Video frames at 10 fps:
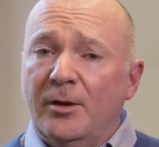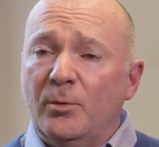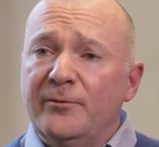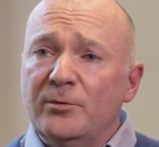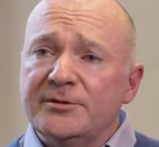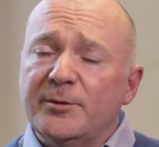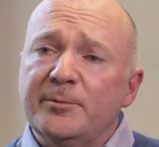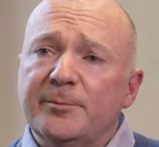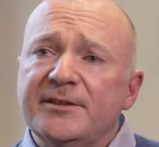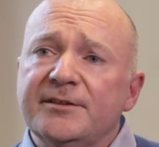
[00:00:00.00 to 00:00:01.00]
We've also
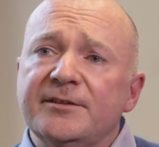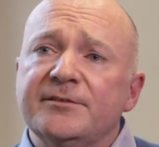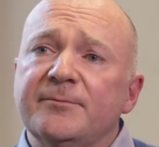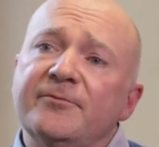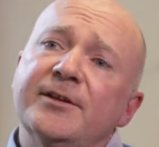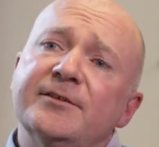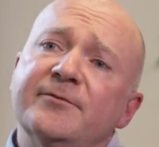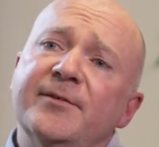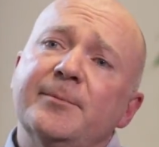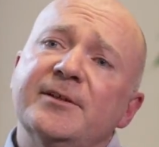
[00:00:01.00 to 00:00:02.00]
implemented the friends
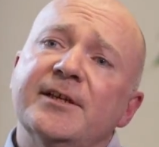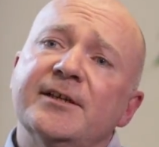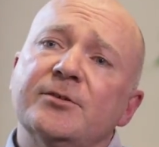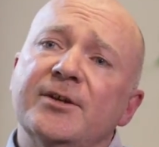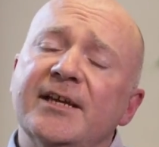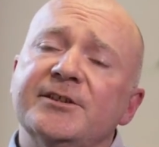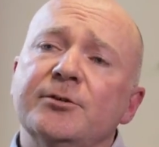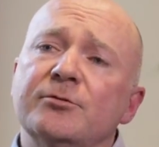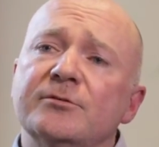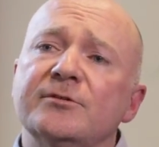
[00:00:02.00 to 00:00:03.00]
and family test on our
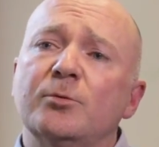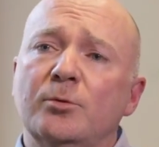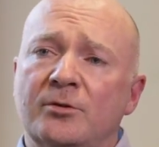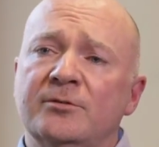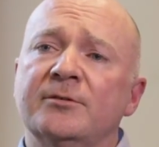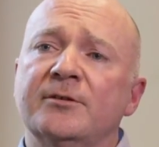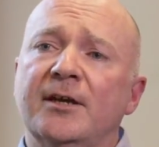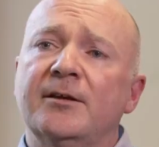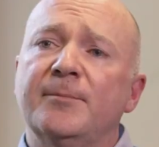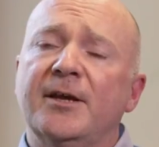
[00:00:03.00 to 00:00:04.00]
children's ward
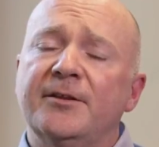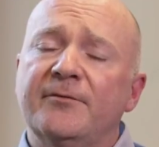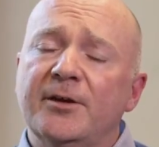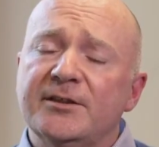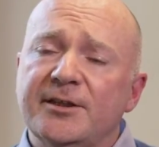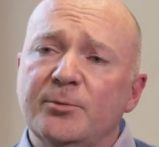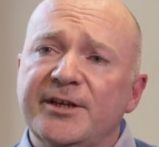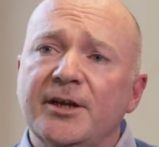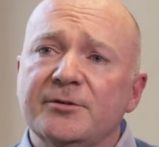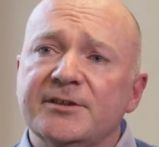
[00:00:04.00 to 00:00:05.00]
um, and the first thing we
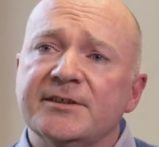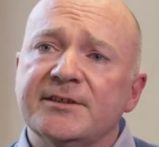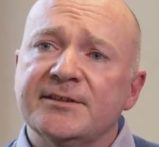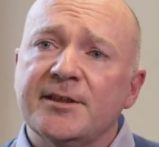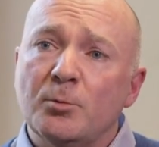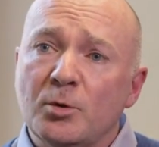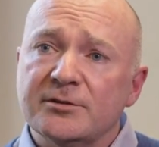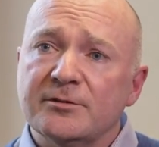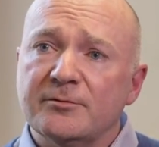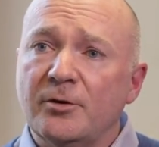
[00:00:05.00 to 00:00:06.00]
noticed is that it
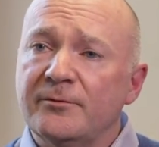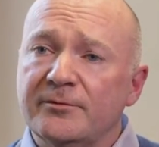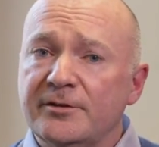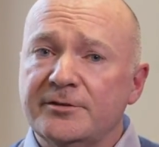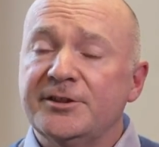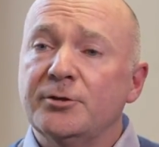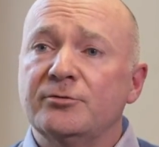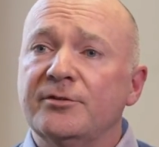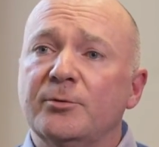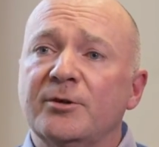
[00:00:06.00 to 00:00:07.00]
wasn't often the
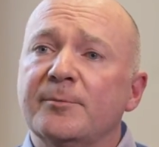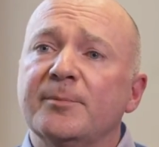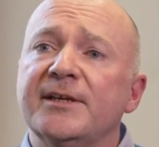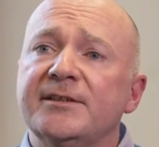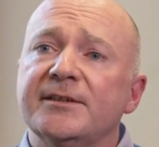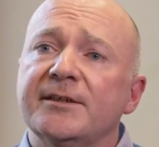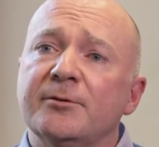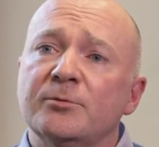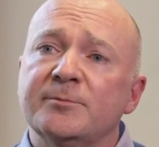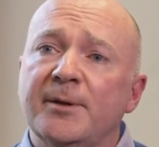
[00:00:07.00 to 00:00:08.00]
children that were completing it,
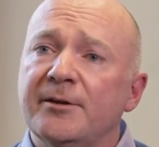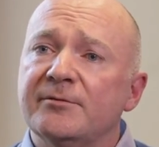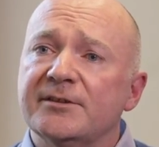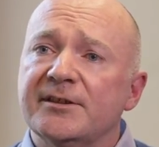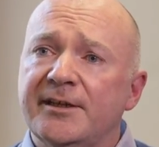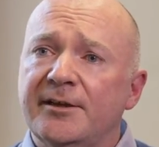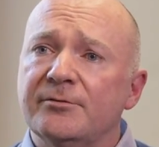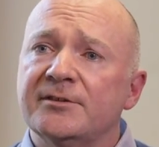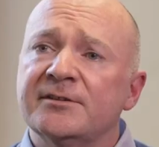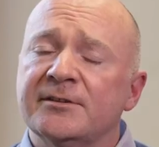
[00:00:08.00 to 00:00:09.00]
it was parents and
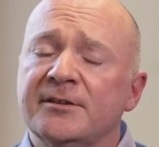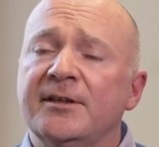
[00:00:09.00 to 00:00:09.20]
carers.